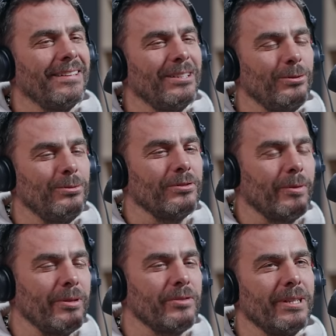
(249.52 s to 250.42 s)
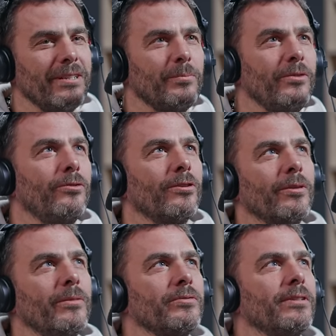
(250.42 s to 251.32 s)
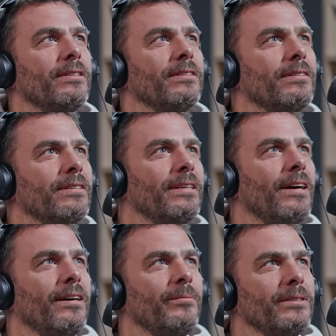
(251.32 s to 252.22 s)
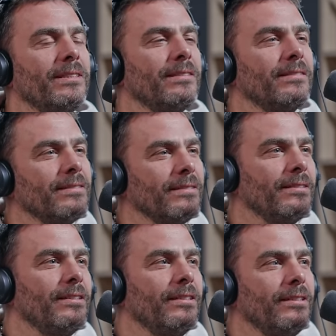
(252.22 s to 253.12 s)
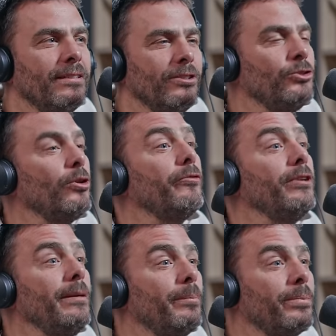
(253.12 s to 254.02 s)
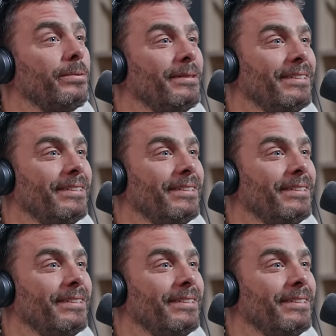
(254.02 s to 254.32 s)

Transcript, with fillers: Who is Ramesh before Ramesh Um, it's Jean Philippe,